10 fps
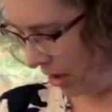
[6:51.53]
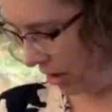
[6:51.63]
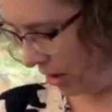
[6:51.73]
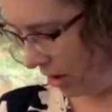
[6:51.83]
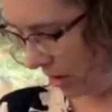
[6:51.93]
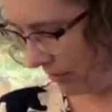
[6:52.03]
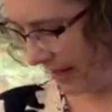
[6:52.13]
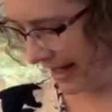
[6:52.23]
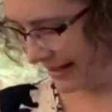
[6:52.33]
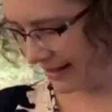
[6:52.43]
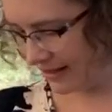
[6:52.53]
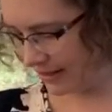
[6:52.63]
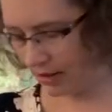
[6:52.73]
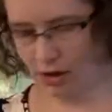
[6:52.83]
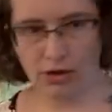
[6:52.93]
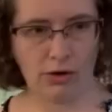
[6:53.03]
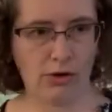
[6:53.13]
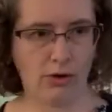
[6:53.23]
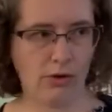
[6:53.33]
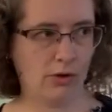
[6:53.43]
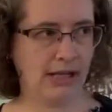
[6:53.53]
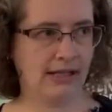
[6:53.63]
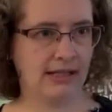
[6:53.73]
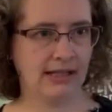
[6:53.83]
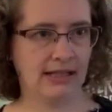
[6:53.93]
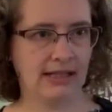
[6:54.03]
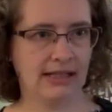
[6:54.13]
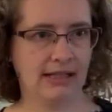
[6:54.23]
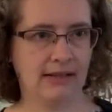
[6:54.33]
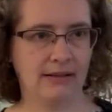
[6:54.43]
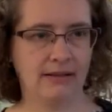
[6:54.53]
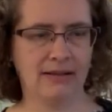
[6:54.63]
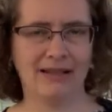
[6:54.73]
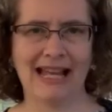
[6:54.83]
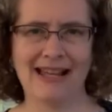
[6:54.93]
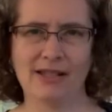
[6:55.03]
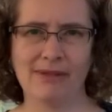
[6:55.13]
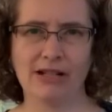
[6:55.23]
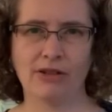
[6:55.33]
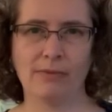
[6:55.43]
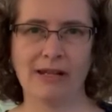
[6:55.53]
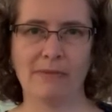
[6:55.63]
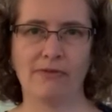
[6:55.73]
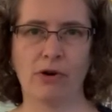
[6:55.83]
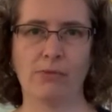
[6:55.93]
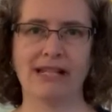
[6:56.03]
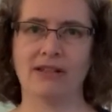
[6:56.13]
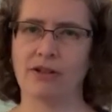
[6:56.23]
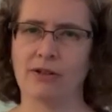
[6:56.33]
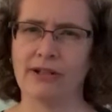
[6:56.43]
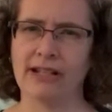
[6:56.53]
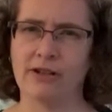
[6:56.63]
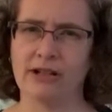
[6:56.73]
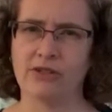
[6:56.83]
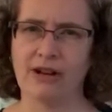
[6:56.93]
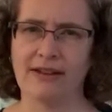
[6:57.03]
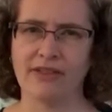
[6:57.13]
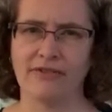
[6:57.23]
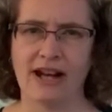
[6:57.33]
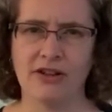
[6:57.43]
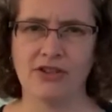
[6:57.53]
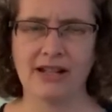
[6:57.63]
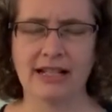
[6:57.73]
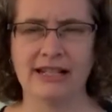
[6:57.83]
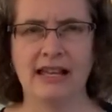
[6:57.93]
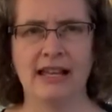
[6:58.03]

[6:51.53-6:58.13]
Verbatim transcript: All right, so last week or the week before we did Hurry Hurry Drive the Fire Truck,